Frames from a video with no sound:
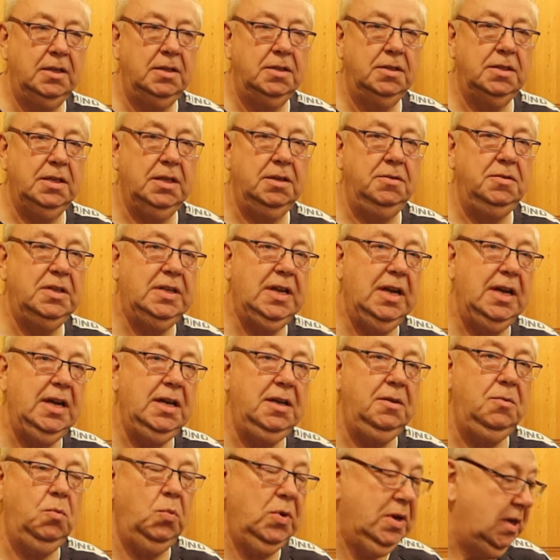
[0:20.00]
So
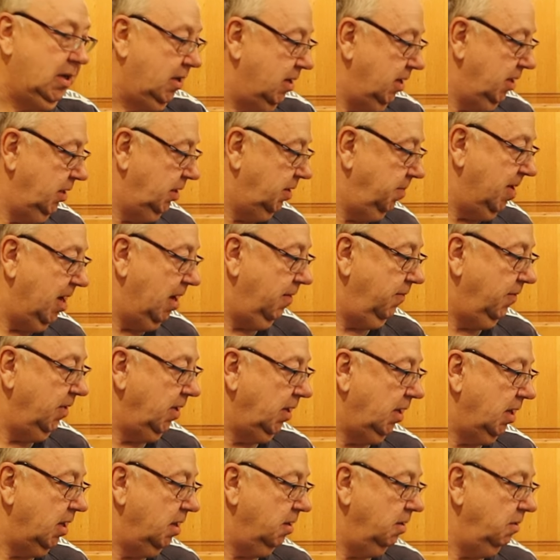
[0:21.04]
today we're going to be
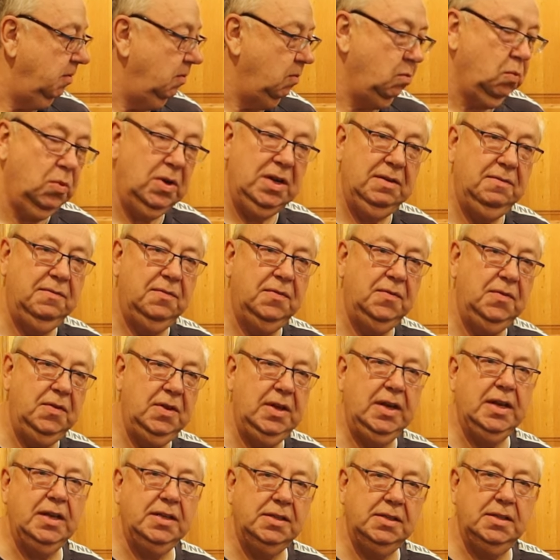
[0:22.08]
having a go with
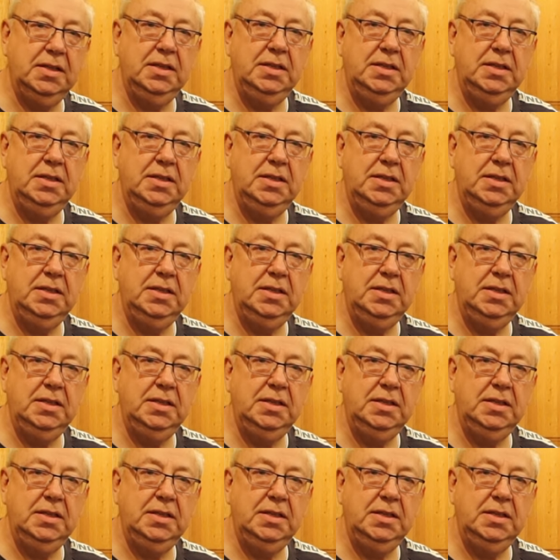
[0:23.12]
this.